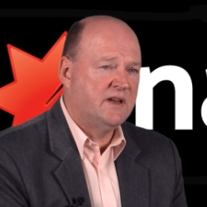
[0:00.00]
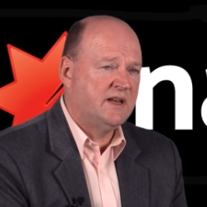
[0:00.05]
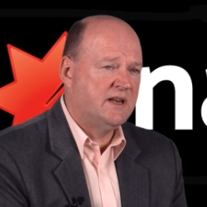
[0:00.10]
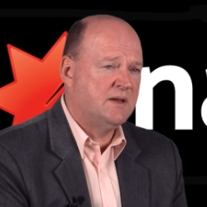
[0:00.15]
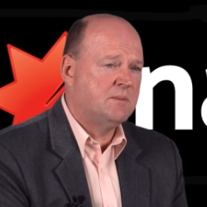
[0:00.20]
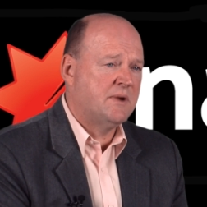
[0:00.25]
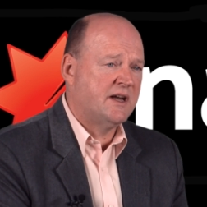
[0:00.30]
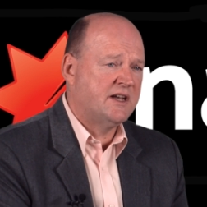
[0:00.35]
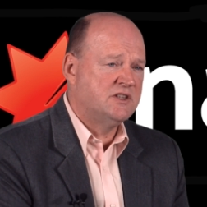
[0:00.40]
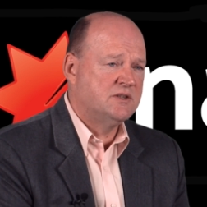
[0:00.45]

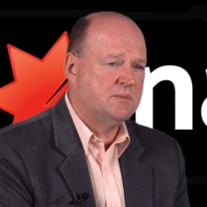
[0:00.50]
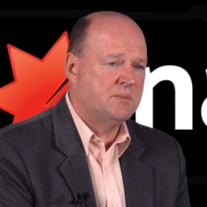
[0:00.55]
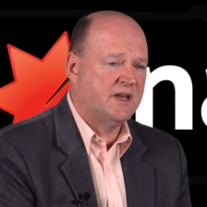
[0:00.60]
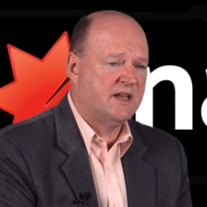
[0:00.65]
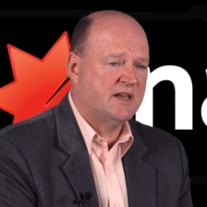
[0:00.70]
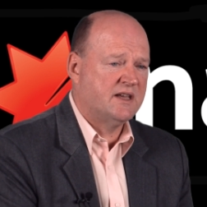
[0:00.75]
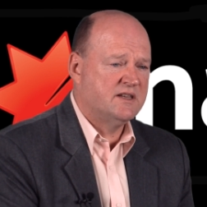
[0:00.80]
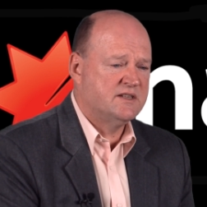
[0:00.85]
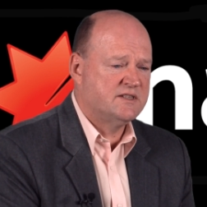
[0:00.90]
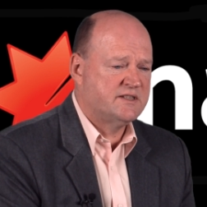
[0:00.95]
any major
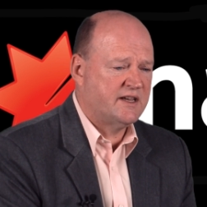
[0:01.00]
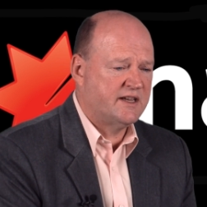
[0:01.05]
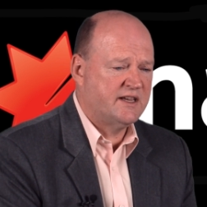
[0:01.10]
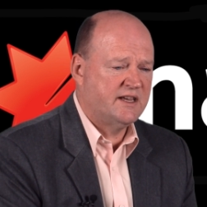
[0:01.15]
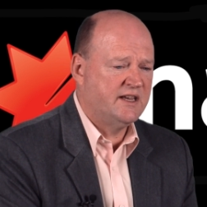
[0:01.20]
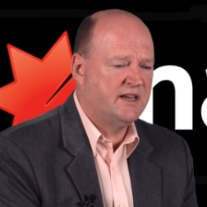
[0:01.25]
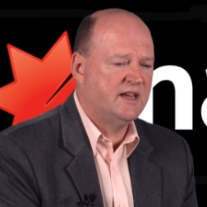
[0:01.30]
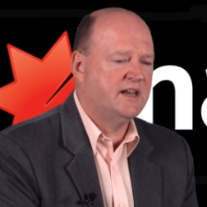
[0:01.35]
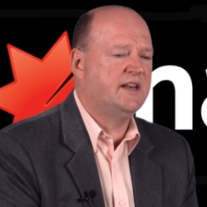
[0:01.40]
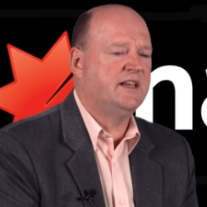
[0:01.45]
bank is
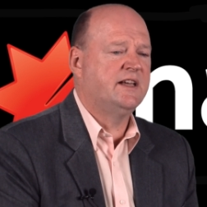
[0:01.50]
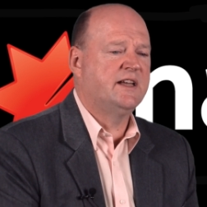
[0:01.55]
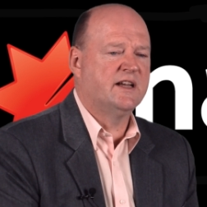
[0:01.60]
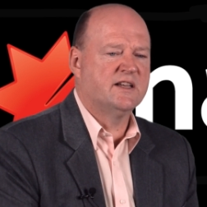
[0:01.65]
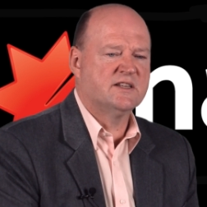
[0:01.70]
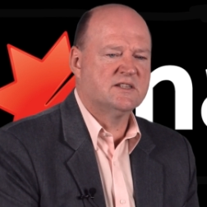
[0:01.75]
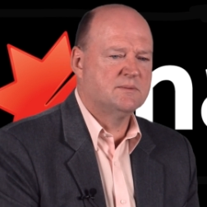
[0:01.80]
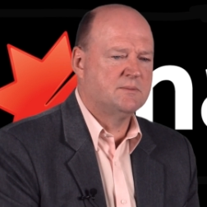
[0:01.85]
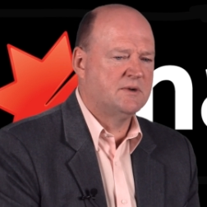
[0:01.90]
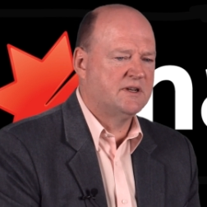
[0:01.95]
taking any
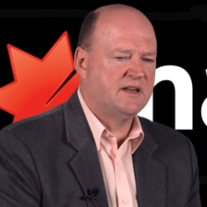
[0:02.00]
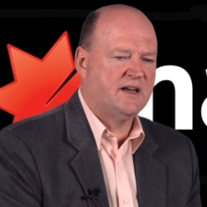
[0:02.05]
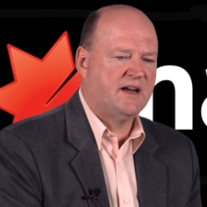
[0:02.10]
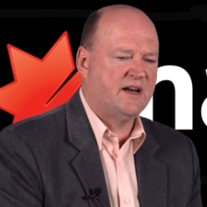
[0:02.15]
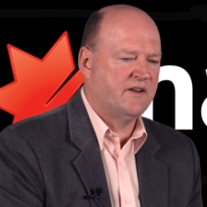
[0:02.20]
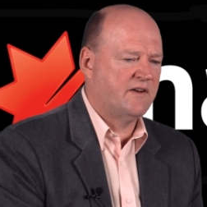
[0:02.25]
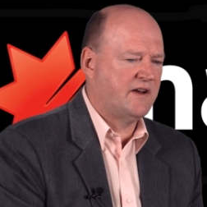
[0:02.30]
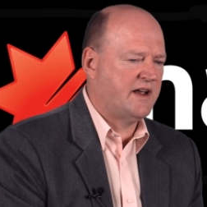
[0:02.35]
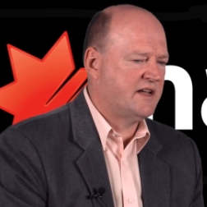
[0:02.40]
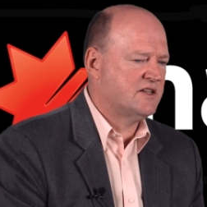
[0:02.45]
customer
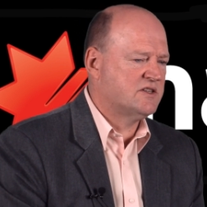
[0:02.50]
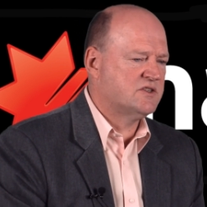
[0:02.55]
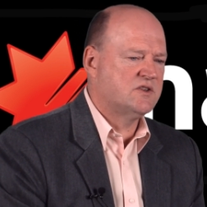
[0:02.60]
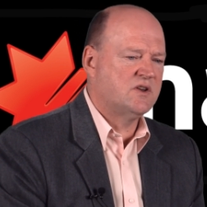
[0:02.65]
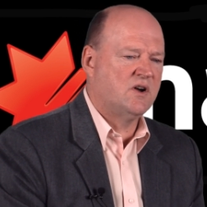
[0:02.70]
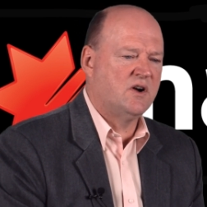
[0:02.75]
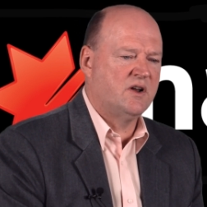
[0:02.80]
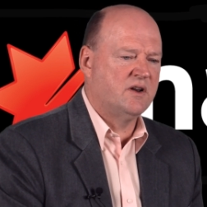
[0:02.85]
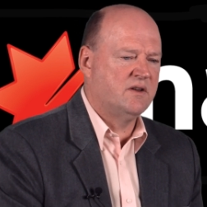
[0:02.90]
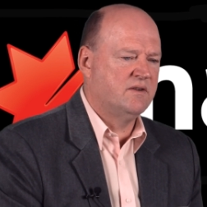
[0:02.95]
data
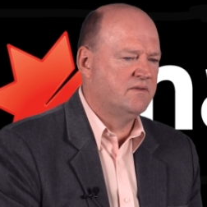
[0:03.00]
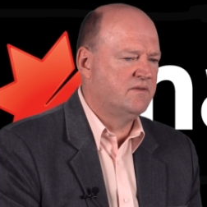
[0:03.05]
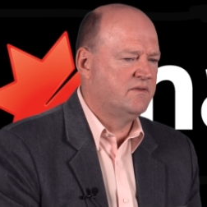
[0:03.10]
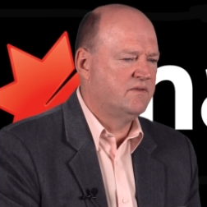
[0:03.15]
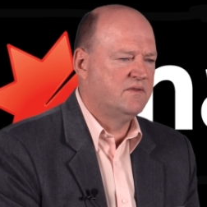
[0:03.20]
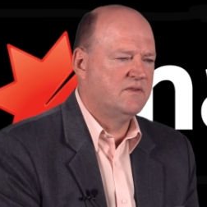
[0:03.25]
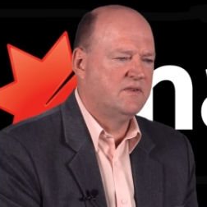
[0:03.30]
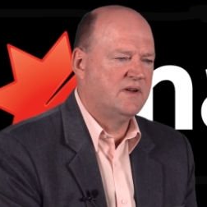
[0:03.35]
outside of